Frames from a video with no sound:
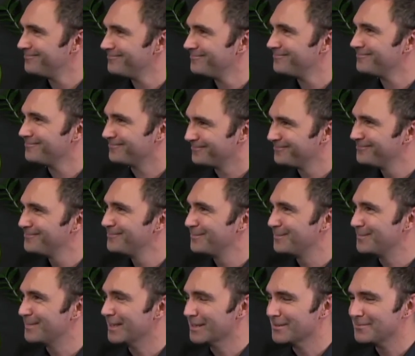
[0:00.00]

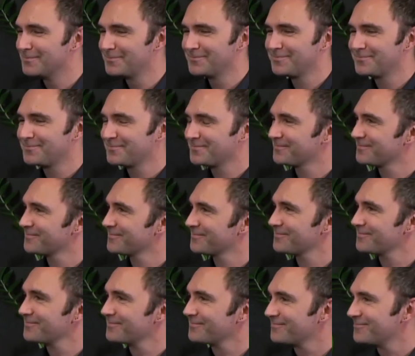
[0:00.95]

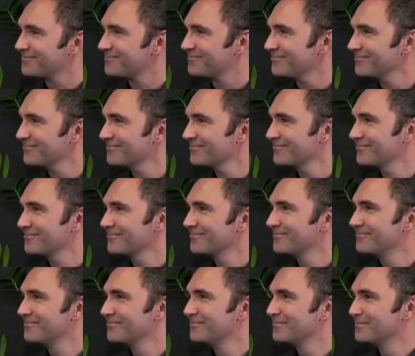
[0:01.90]

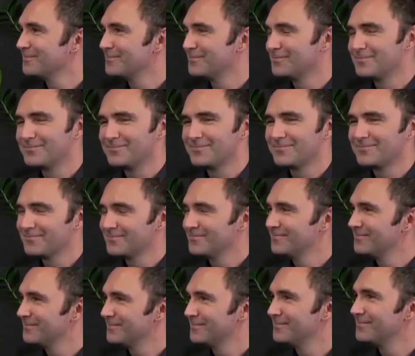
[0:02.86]

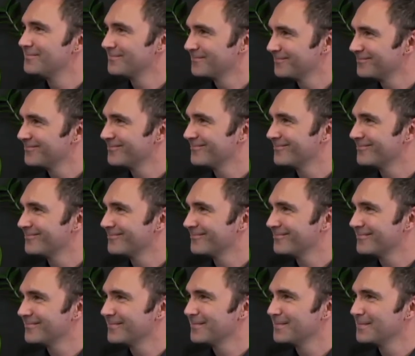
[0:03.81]

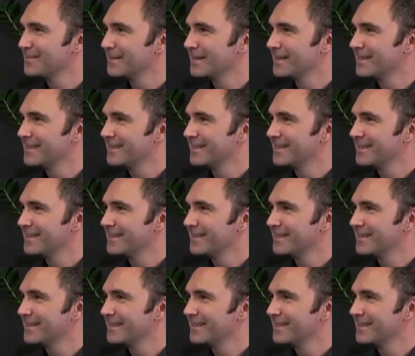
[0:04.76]
[no speech]